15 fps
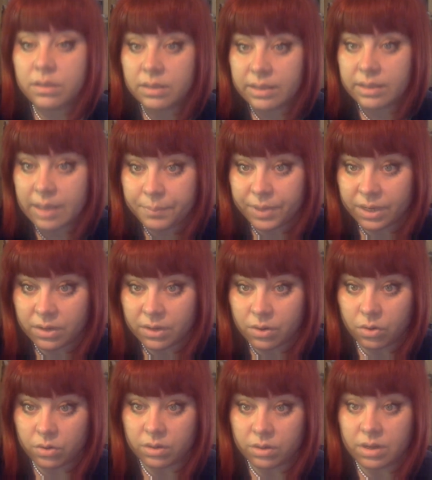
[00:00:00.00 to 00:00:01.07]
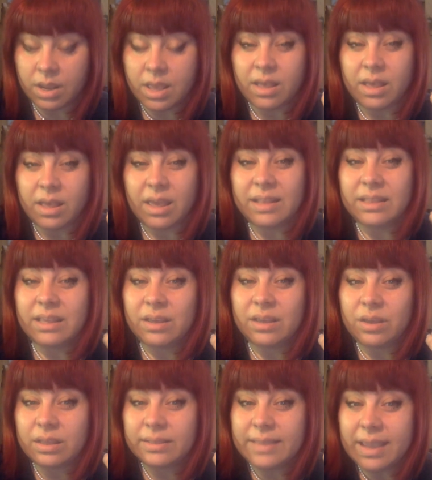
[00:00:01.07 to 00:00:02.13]
Capricorn and
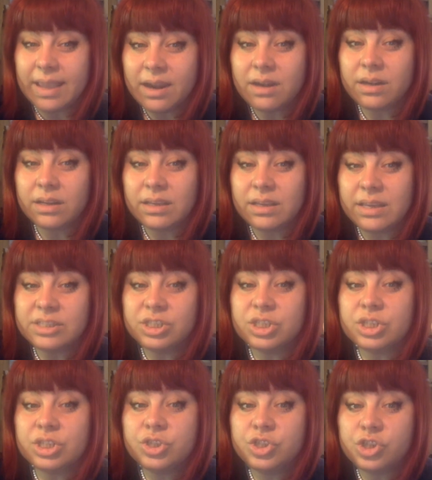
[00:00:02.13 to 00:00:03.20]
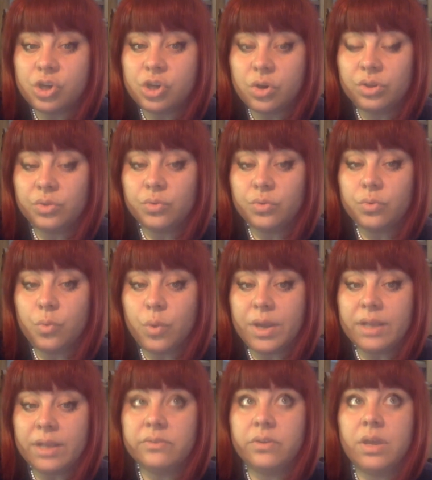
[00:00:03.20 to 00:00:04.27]
there he is conjoined
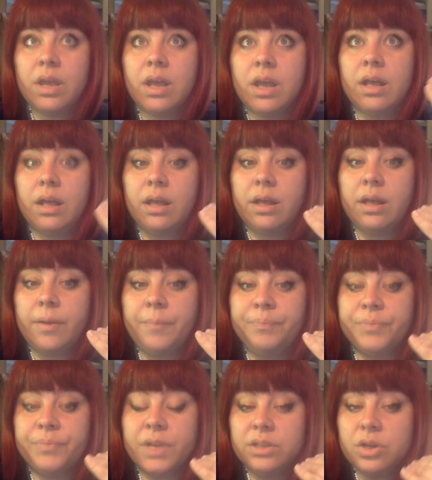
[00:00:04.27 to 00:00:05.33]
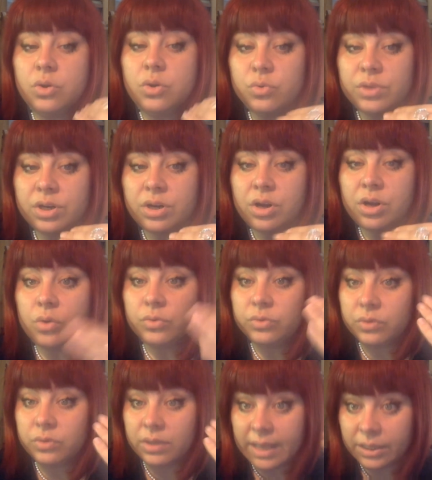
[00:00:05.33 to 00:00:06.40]
with um, the lunar
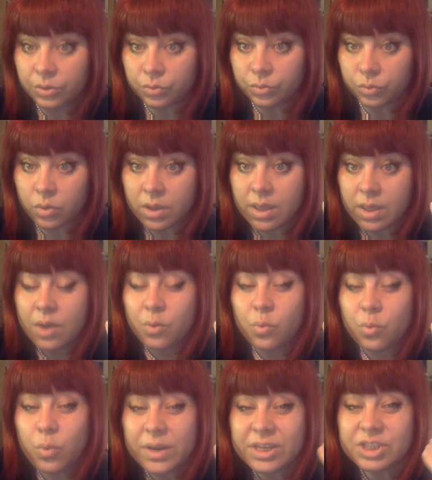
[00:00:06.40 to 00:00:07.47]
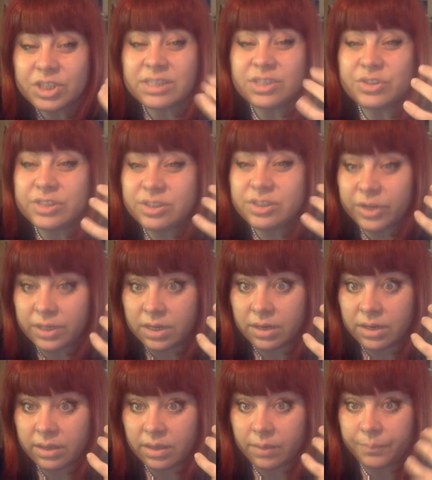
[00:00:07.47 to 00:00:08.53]
node Ketu, which is
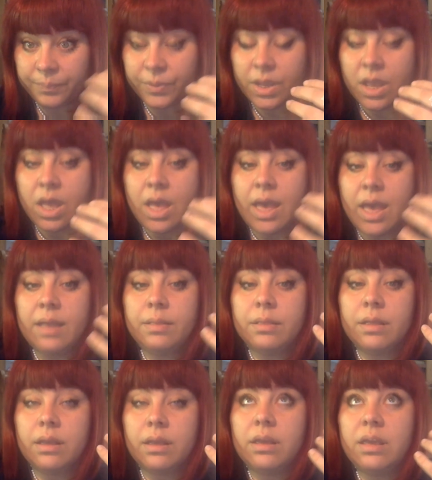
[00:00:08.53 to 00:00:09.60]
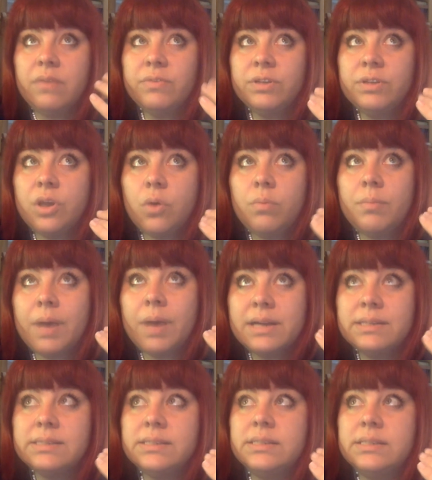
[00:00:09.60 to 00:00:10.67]
restricting him. And even though
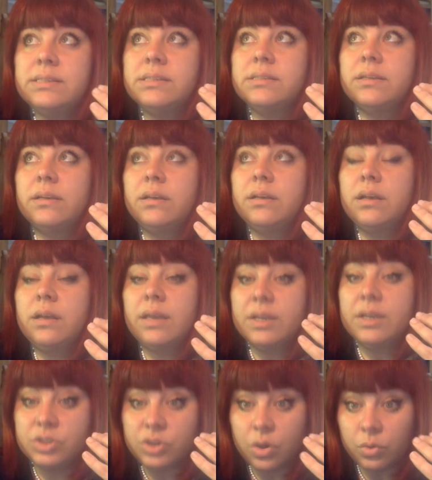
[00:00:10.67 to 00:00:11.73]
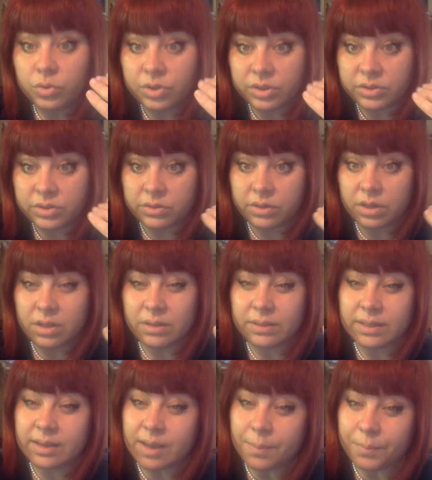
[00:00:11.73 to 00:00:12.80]
Mars is uh, exalted
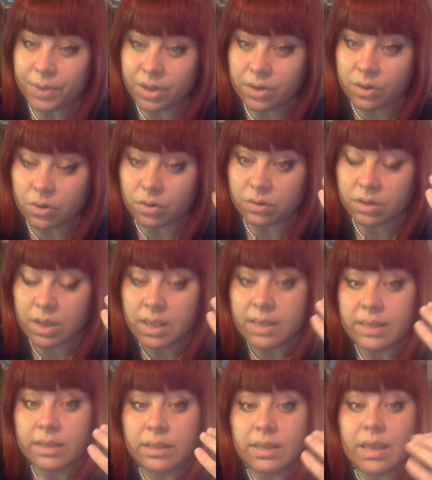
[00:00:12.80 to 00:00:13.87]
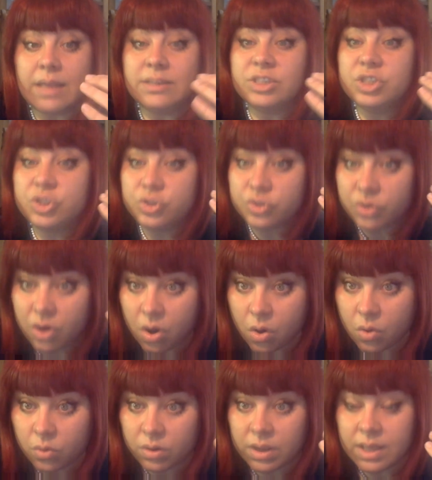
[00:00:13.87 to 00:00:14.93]
in Capricorn, and
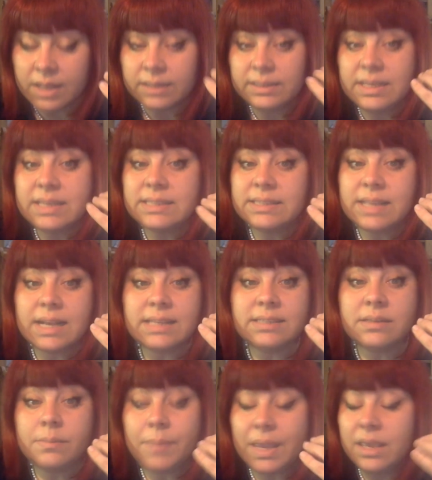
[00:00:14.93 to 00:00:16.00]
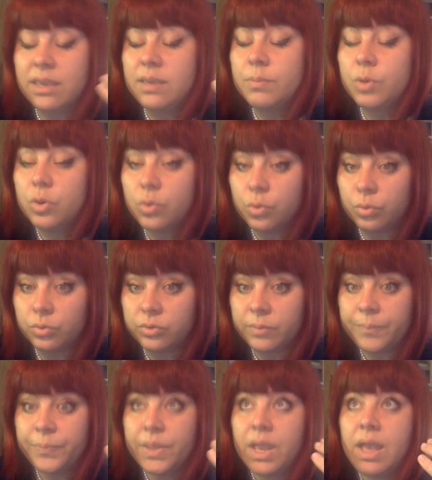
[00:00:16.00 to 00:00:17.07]
strong, this doesn't make him good.
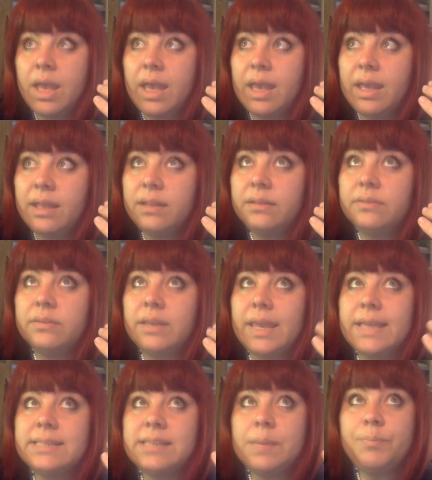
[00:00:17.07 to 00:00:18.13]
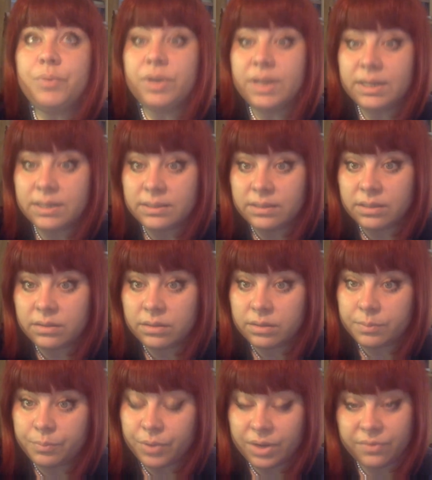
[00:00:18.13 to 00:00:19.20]
And as I predicted in
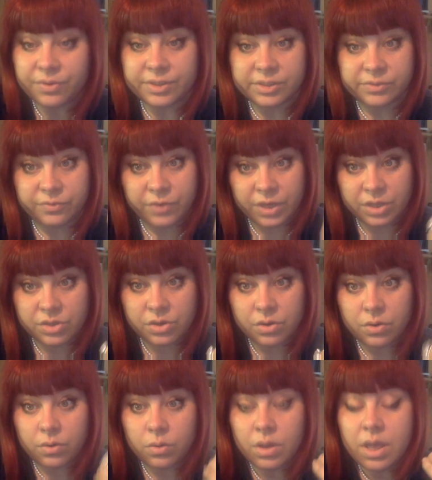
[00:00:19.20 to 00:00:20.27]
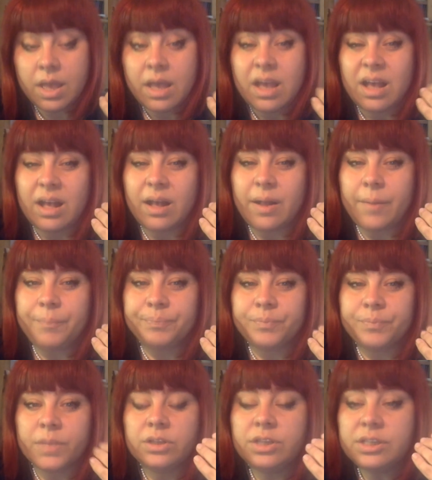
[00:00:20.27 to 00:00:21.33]
the previous video, um,
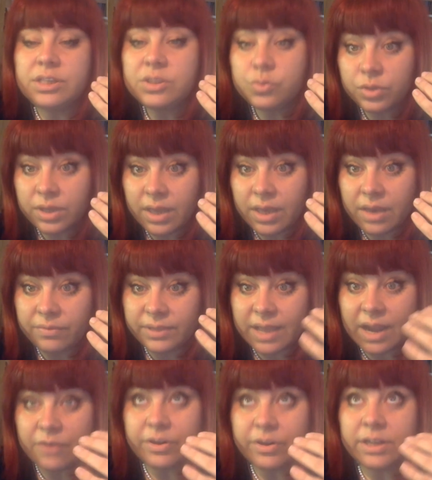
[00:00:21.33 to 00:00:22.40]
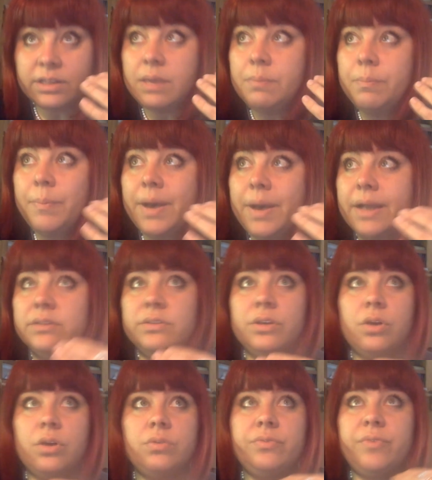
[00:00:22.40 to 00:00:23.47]
this would have direct impact
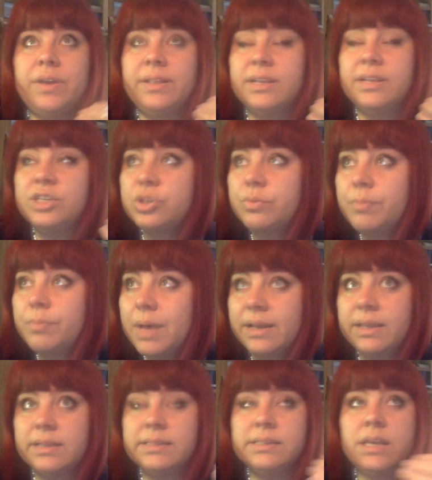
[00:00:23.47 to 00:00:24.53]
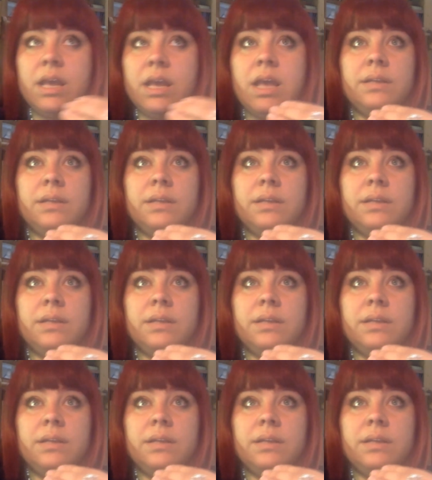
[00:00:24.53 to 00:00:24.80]
on the financial markets.